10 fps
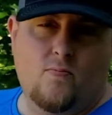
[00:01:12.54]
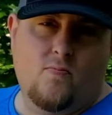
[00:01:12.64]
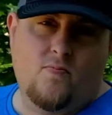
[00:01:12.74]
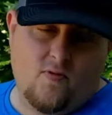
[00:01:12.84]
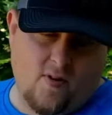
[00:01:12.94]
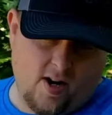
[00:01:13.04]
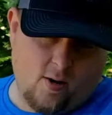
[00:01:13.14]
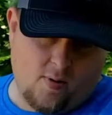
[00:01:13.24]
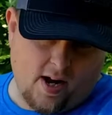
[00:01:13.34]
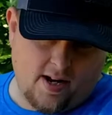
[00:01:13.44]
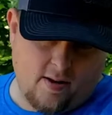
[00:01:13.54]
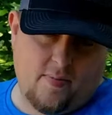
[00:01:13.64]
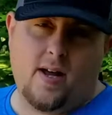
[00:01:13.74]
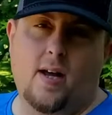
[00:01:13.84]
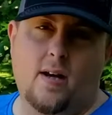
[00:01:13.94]
this video will probably end up
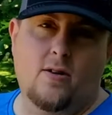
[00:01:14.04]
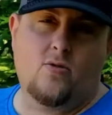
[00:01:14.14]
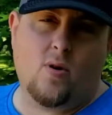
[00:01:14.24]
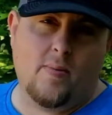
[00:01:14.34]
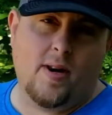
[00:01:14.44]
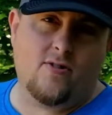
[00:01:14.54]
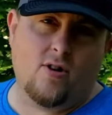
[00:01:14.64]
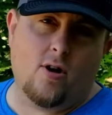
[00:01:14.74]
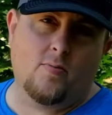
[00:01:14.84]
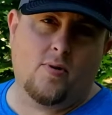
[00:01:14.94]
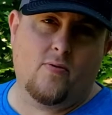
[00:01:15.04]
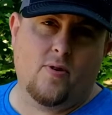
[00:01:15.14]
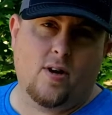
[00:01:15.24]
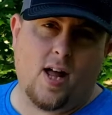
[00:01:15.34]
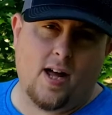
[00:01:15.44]
being 20 minutes long, but
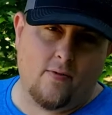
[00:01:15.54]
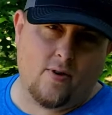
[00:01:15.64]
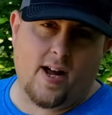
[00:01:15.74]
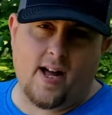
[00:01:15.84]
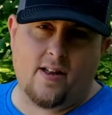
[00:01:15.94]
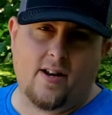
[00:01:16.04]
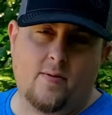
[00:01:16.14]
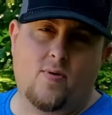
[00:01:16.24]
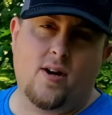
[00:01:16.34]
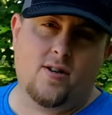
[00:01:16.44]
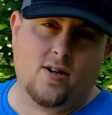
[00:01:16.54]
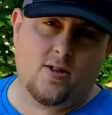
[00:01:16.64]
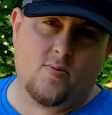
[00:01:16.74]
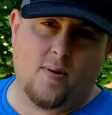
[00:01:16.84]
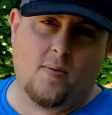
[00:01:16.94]
reality, it probably took us
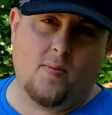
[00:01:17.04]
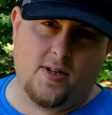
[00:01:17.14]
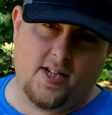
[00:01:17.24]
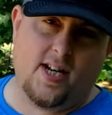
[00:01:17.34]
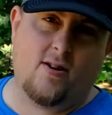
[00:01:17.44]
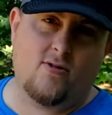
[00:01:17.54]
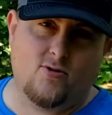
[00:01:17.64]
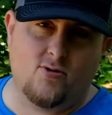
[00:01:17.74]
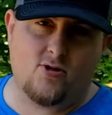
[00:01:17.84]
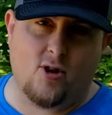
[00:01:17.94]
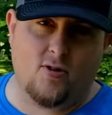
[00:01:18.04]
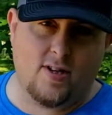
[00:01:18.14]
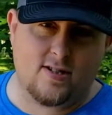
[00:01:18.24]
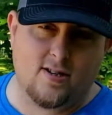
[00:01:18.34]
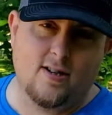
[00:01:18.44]
probably 10 hours to install
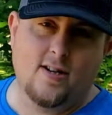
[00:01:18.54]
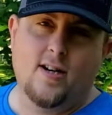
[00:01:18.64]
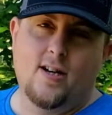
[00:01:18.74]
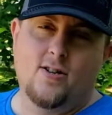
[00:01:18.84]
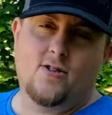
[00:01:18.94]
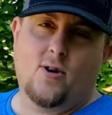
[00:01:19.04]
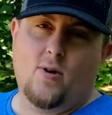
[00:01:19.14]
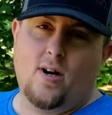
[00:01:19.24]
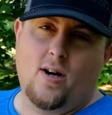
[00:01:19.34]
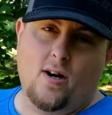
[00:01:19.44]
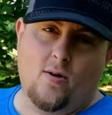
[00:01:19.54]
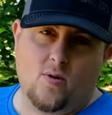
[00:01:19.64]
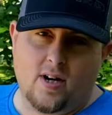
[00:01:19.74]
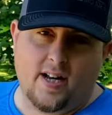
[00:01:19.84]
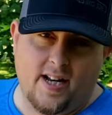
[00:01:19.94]
these. So we're
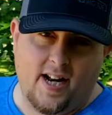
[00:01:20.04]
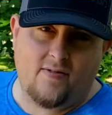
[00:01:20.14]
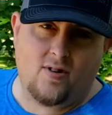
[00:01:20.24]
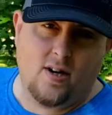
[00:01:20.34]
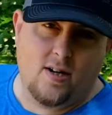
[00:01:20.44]
gonna get after it.